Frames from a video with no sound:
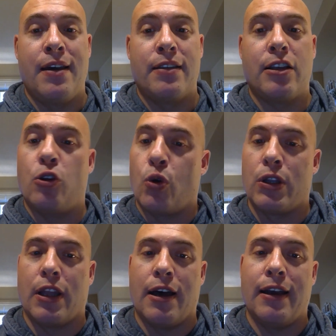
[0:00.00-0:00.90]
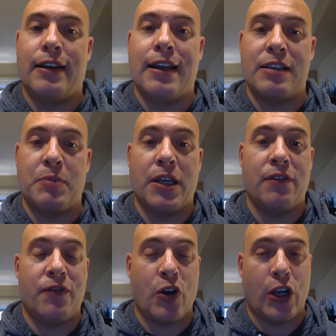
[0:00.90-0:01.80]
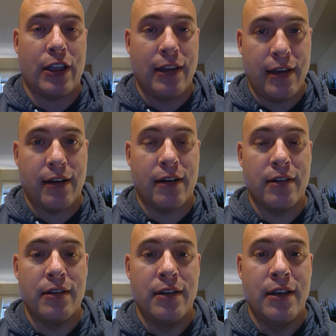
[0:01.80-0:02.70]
The Lord Lion has made it very clear